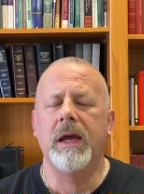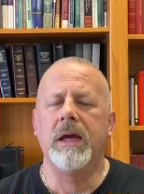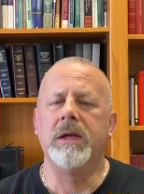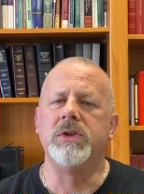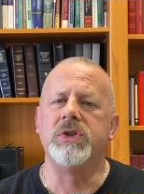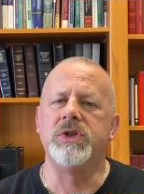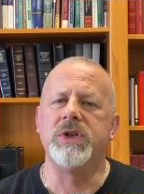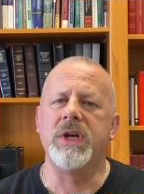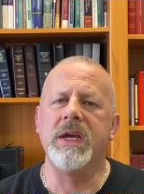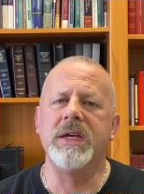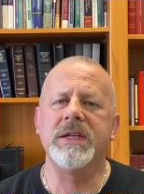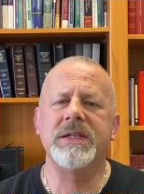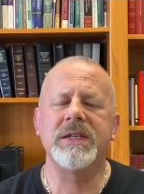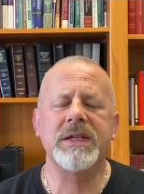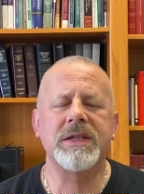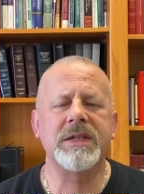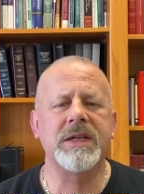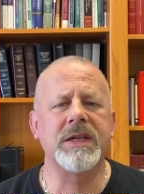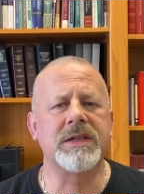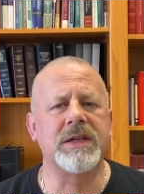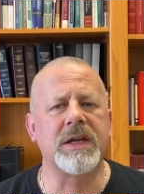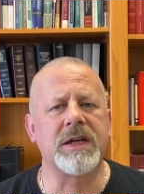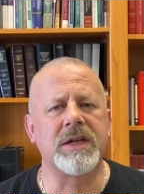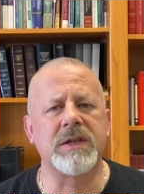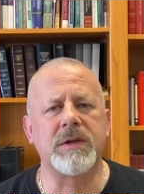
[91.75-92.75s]
And
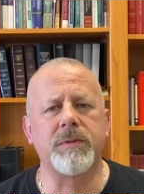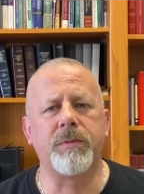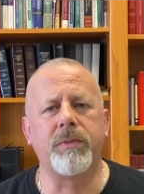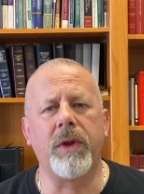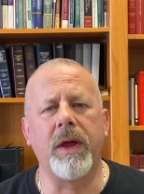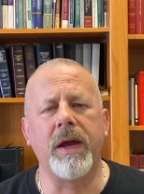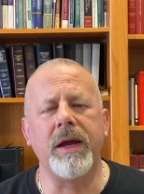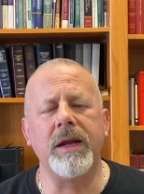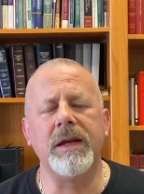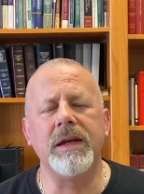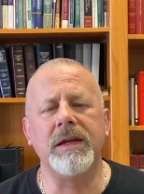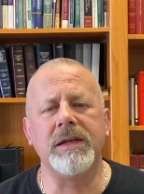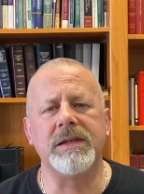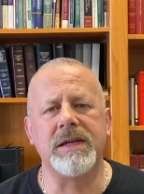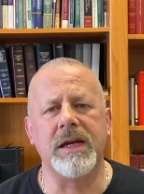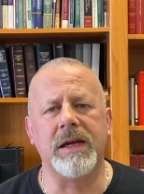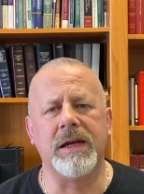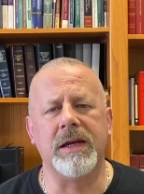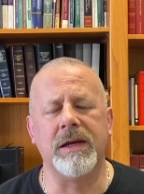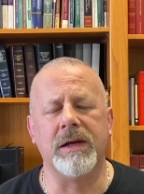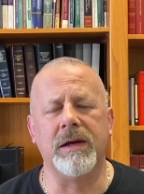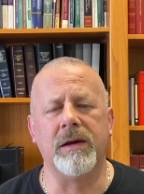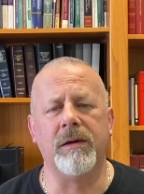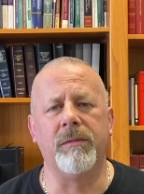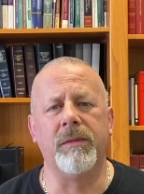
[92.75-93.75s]
Jesus is explaining to
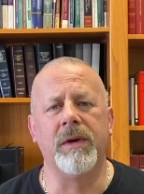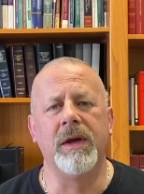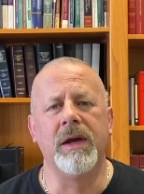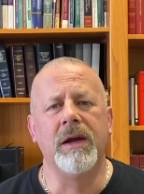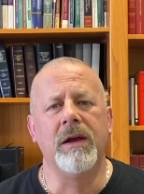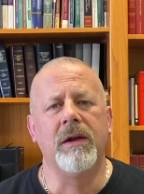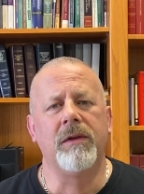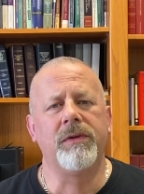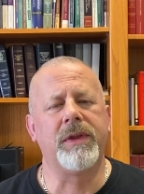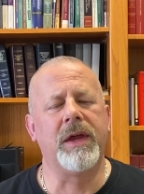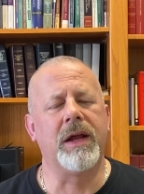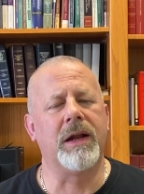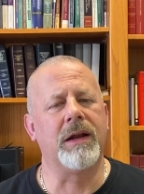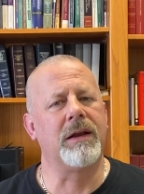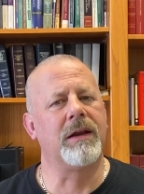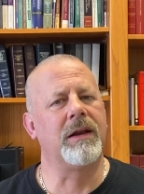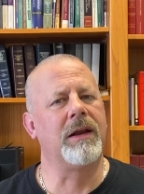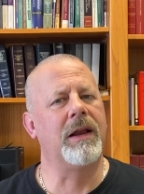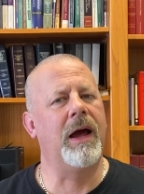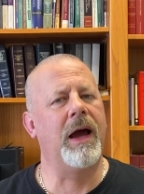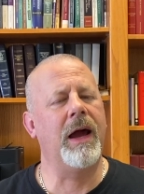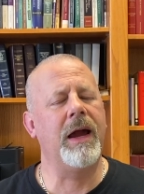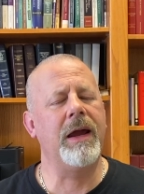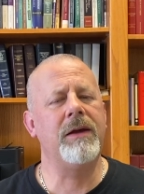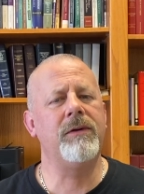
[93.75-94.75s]
him
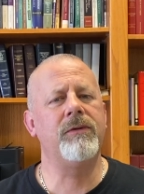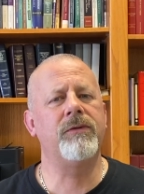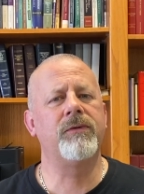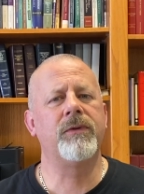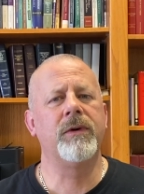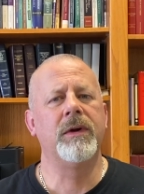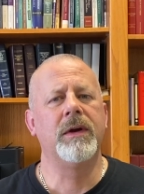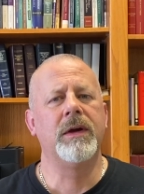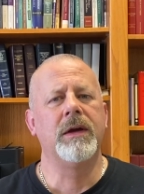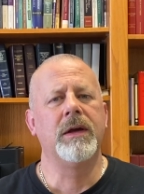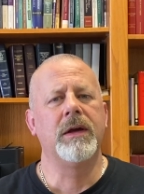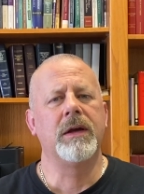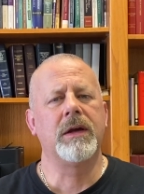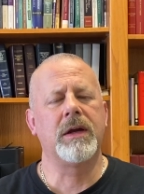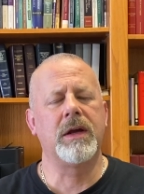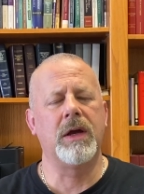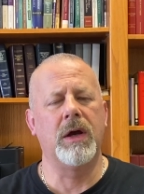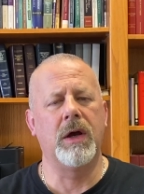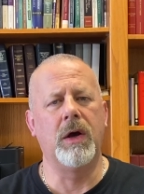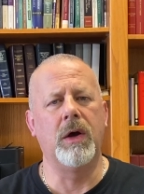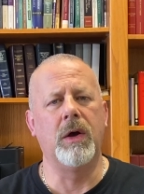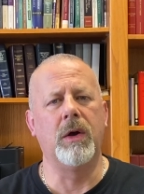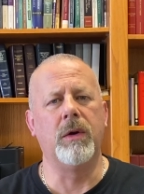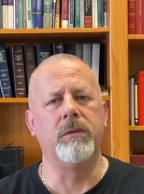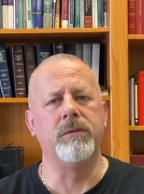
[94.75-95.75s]
that life
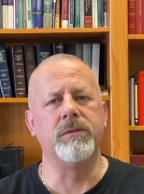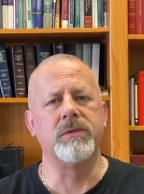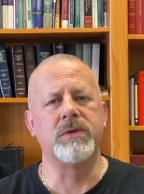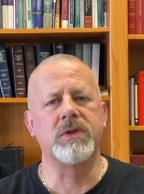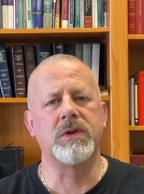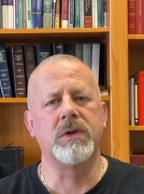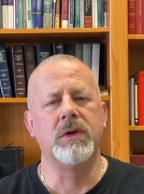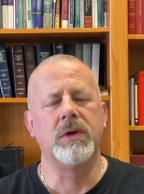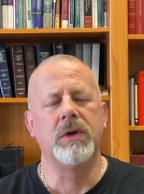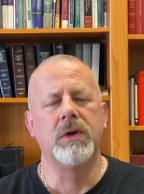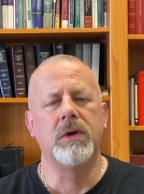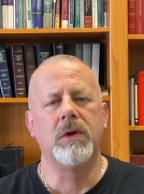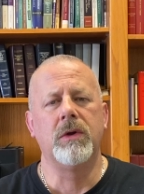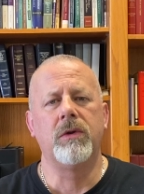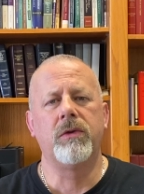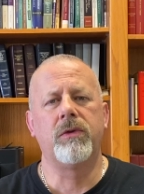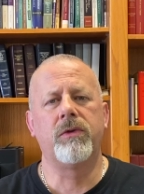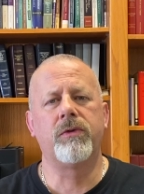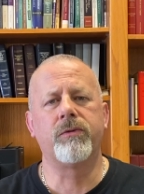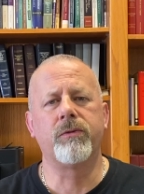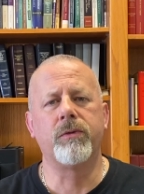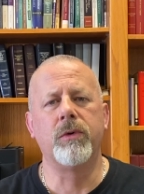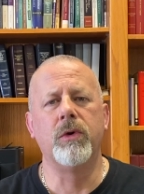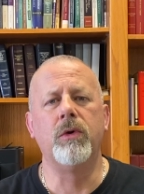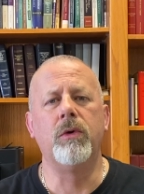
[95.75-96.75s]
comes
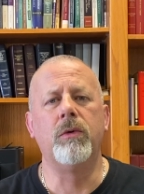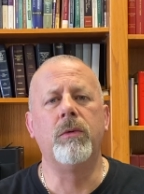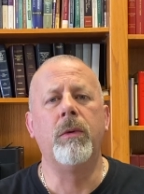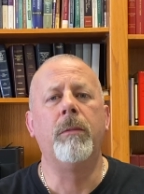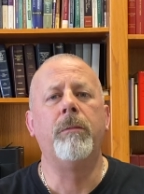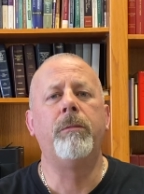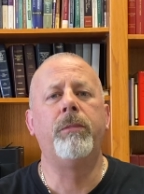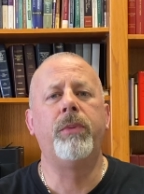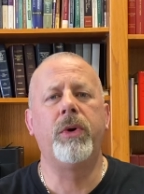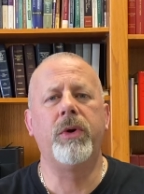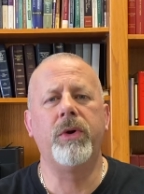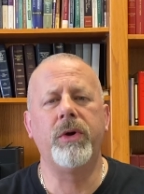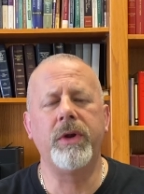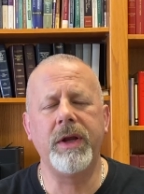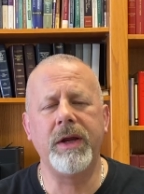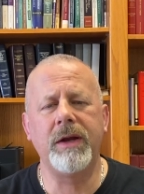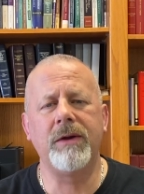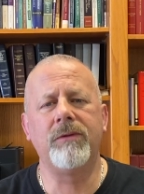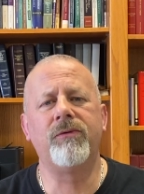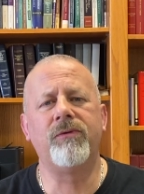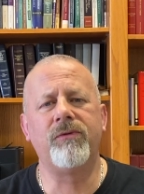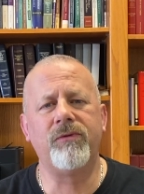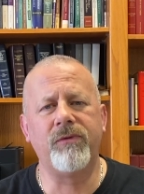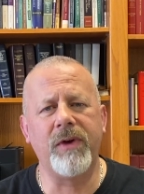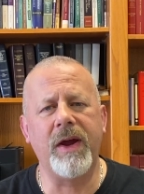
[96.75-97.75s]
through
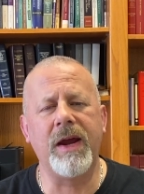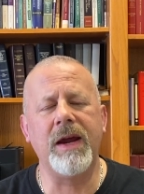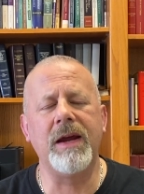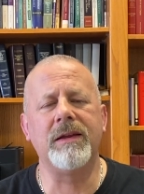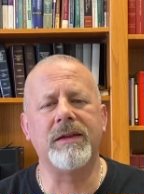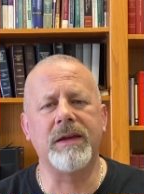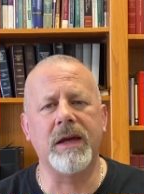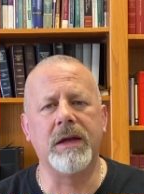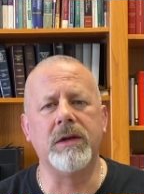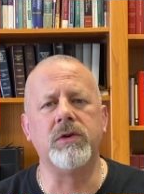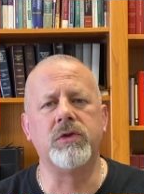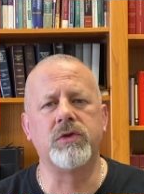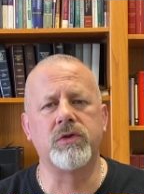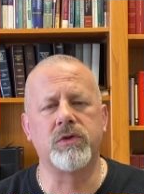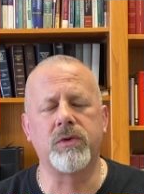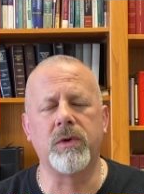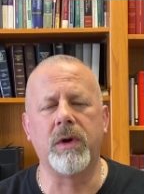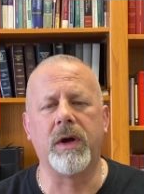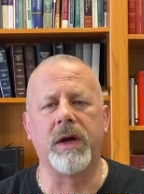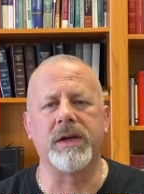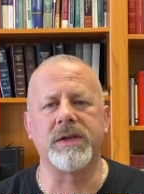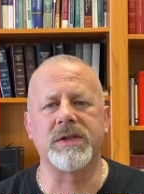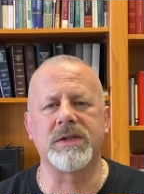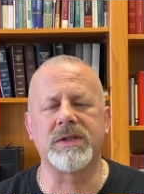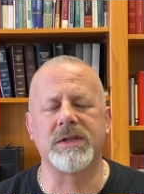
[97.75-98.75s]
putting faith and
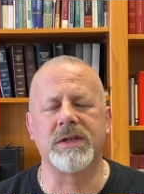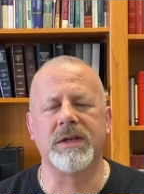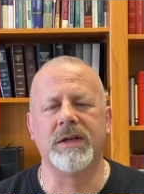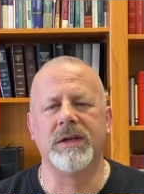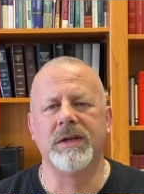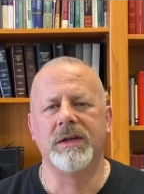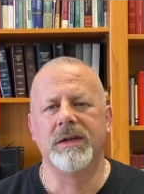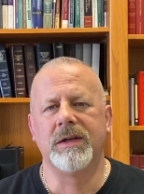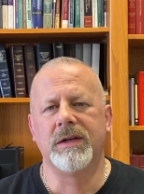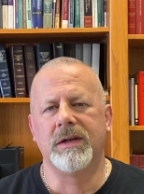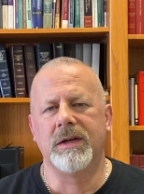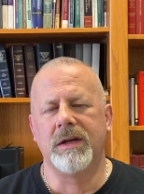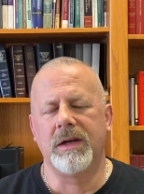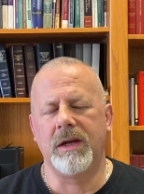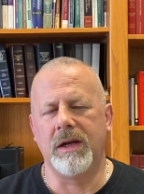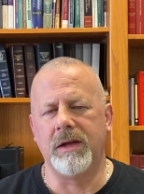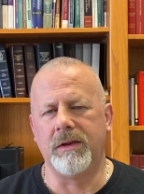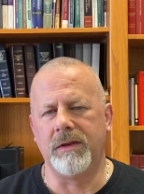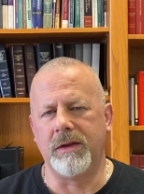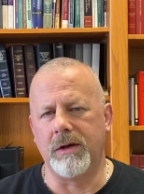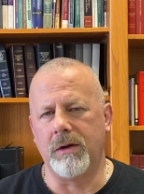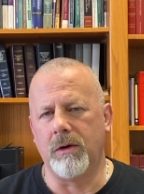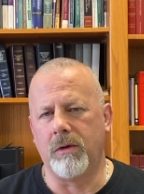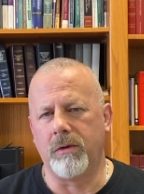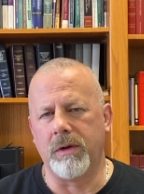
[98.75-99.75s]
trust
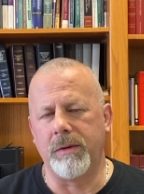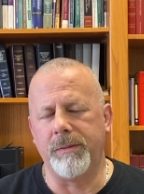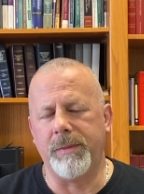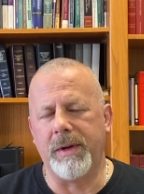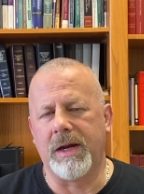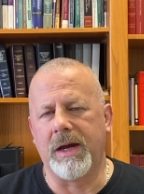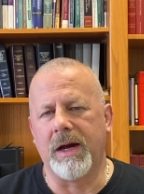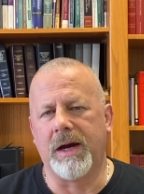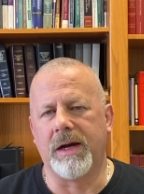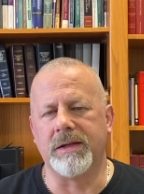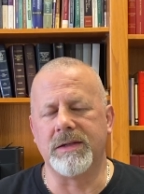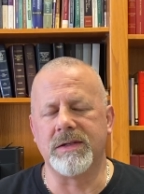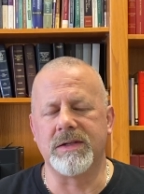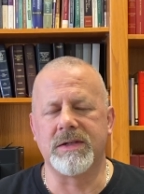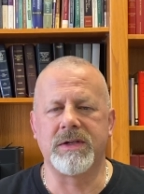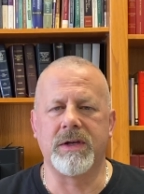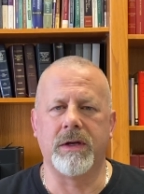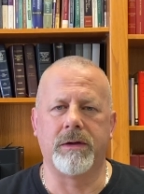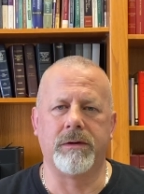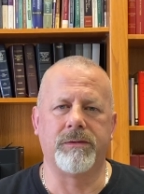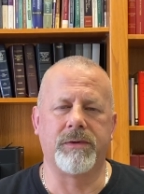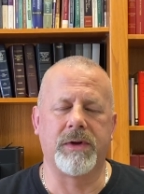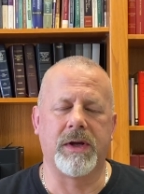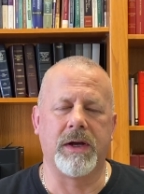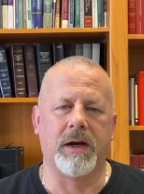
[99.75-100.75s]
in the only begotten
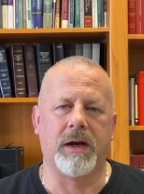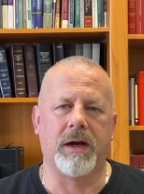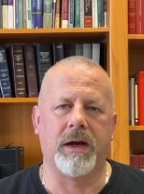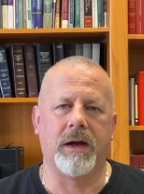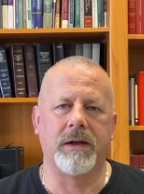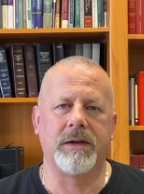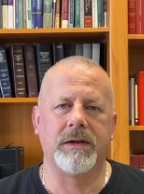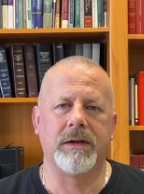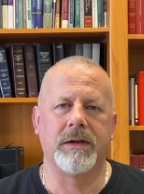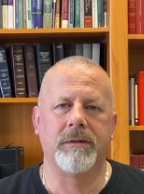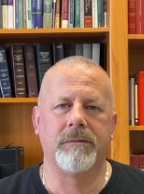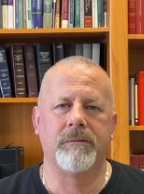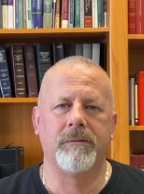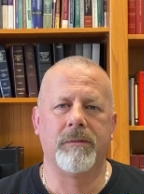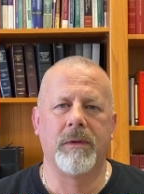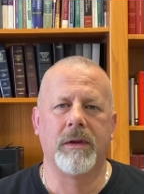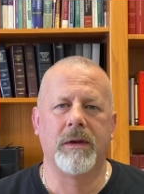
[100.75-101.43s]
Son of God.